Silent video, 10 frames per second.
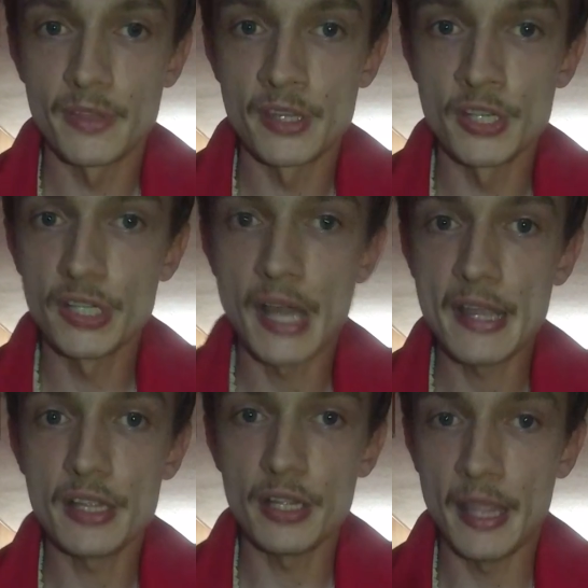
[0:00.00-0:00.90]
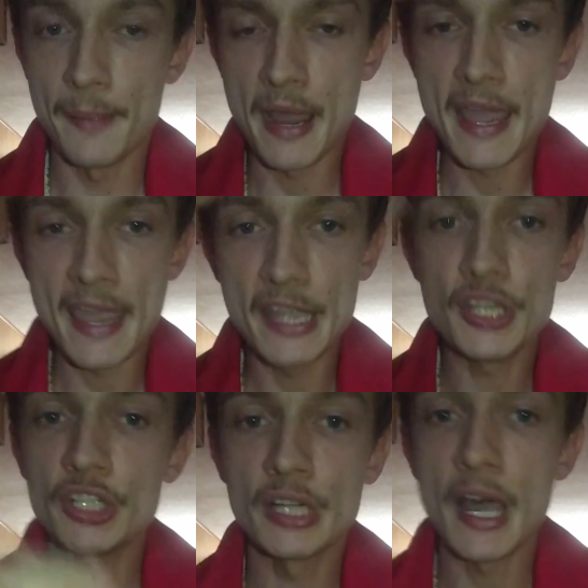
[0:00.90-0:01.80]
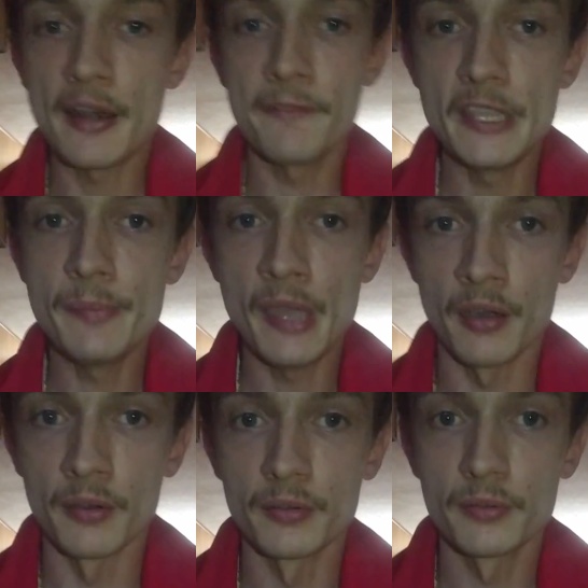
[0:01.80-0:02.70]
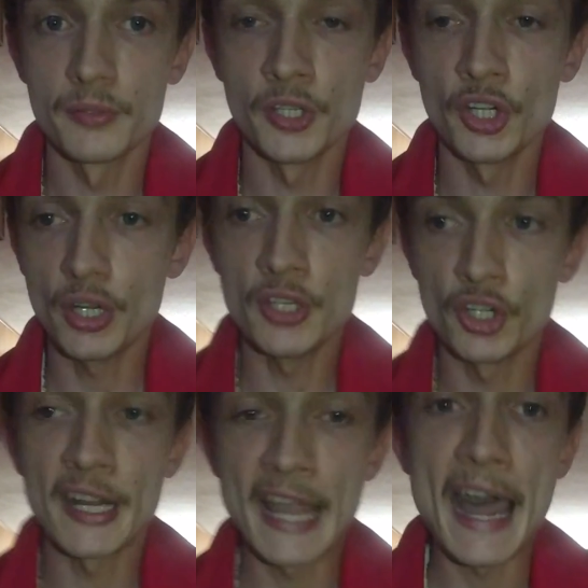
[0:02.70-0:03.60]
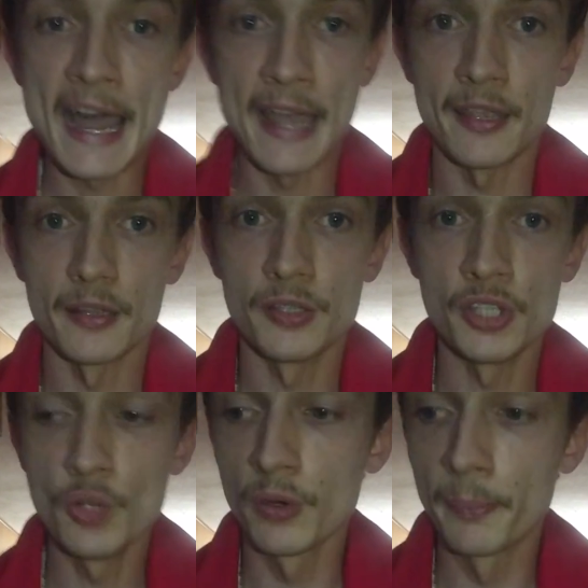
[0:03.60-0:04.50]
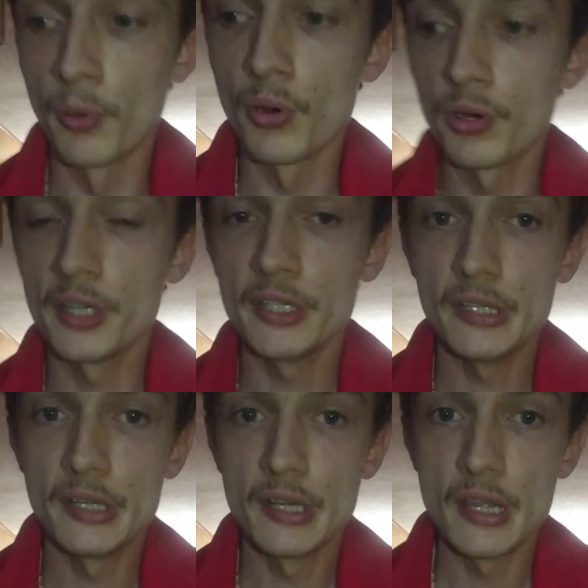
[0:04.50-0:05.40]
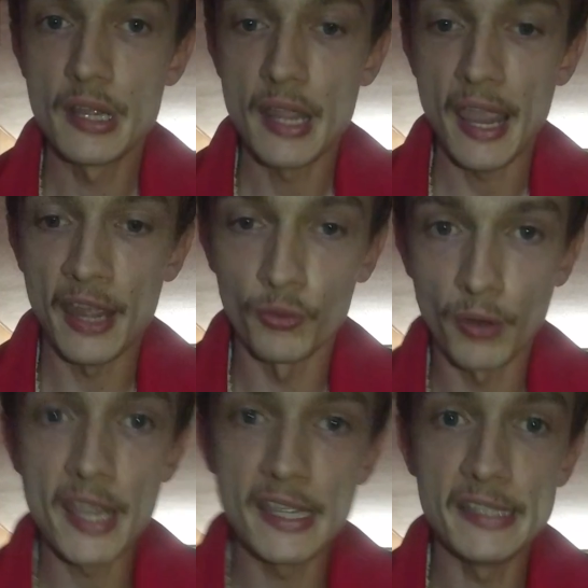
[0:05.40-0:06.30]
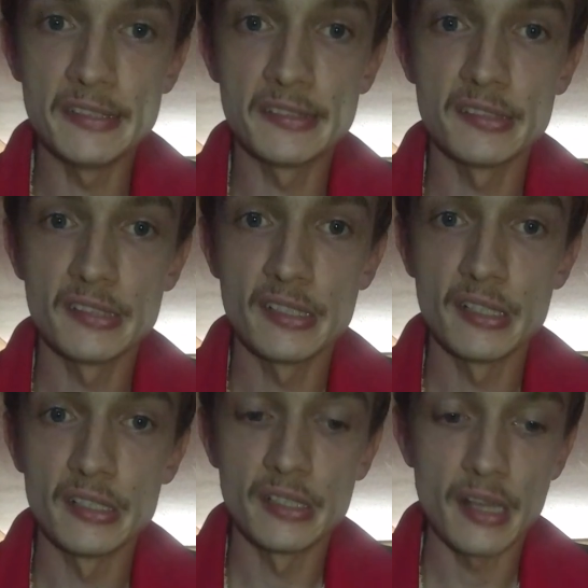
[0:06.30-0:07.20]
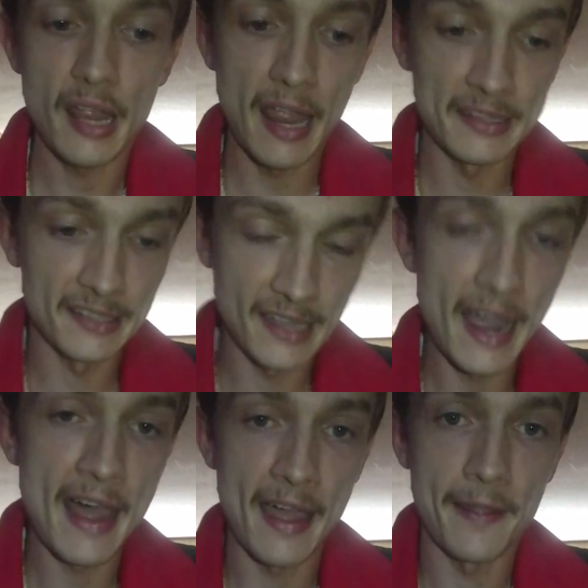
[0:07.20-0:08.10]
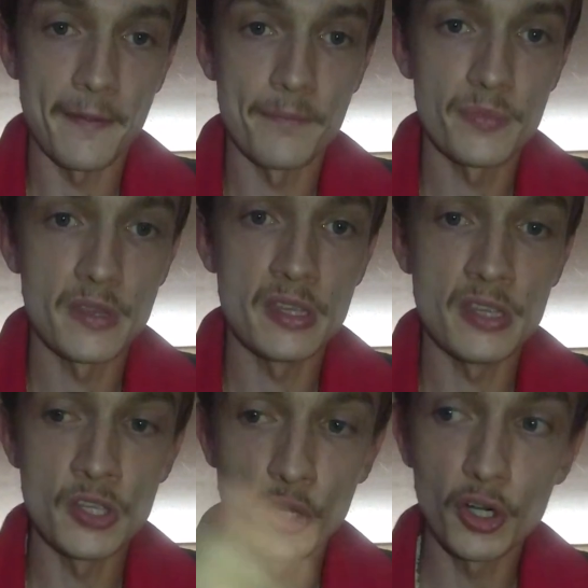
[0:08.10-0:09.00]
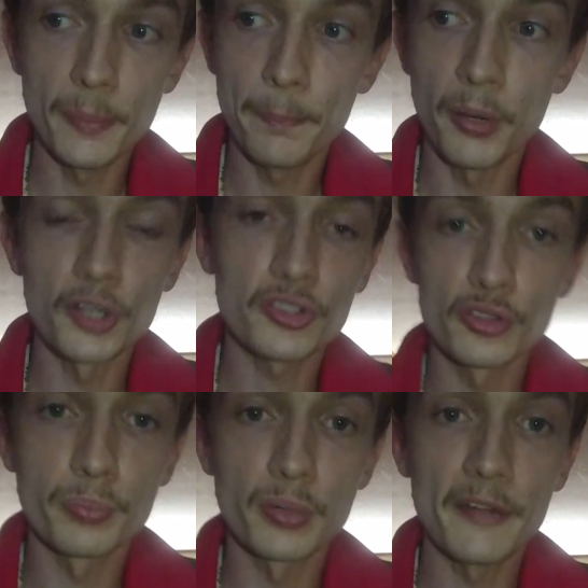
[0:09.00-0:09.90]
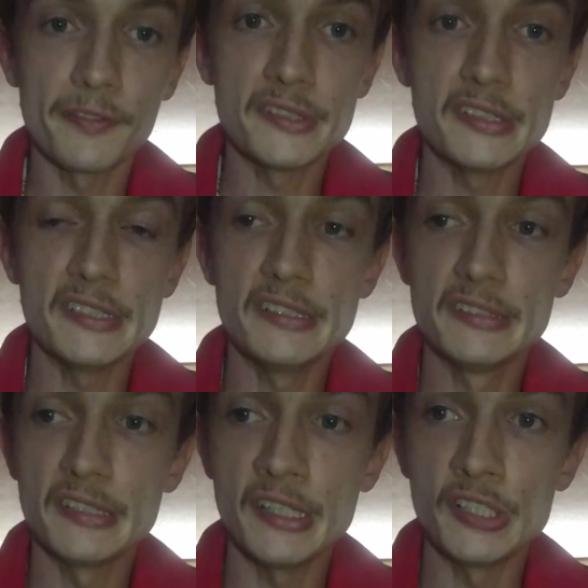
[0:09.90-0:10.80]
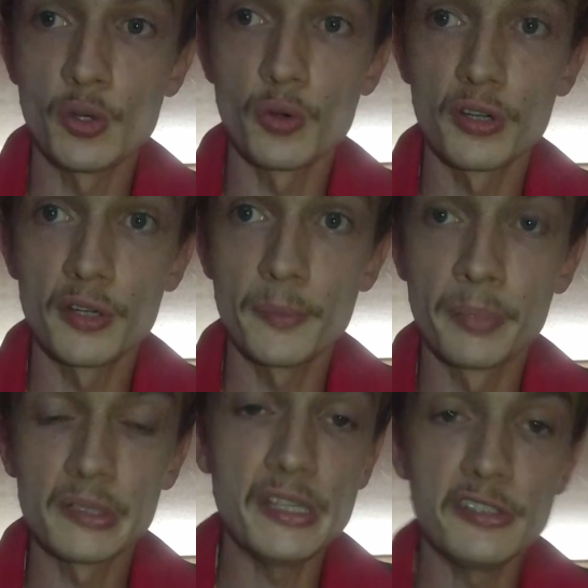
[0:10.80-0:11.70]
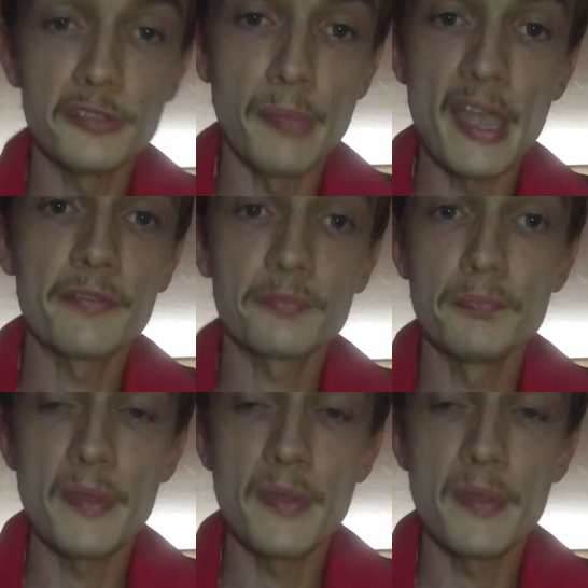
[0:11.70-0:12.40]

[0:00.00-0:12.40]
you're not, in my head, you're not a female. You're a guy. You were born and raised as a guy. Your personal preferences and your beliefs may have